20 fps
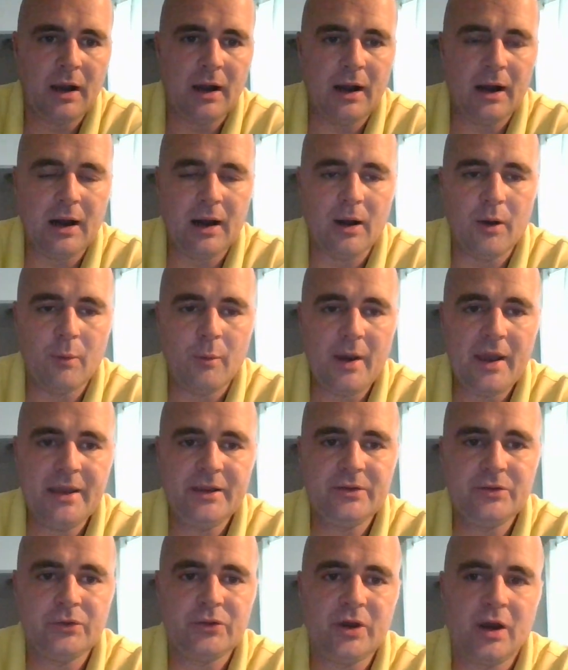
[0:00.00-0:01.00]

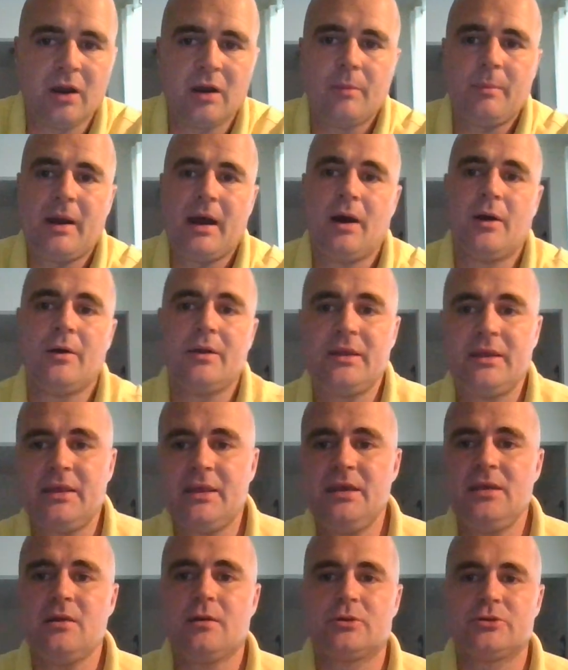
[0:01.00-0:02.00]
way to talk about
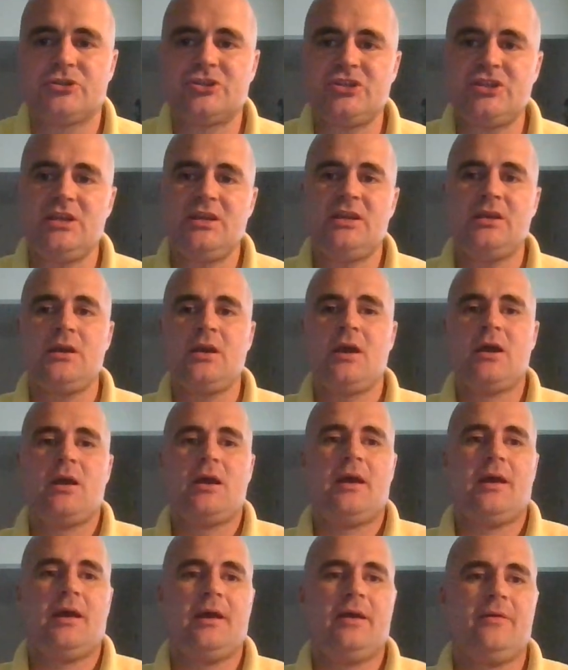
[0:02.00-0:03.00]
he or she
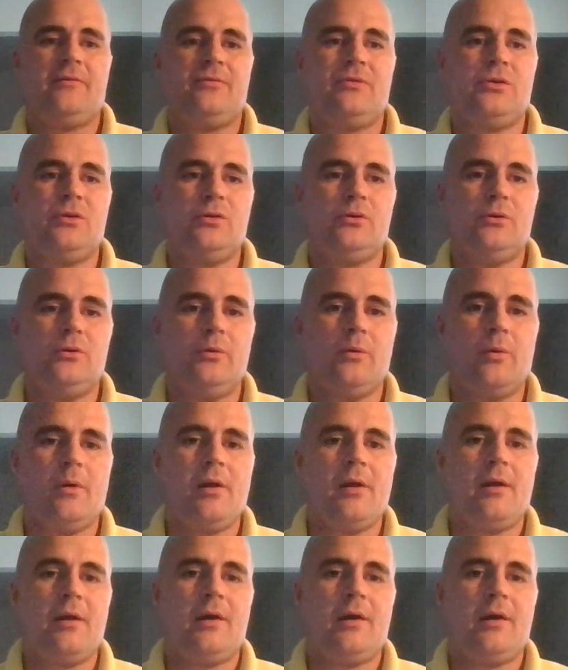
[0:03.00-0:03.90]
if you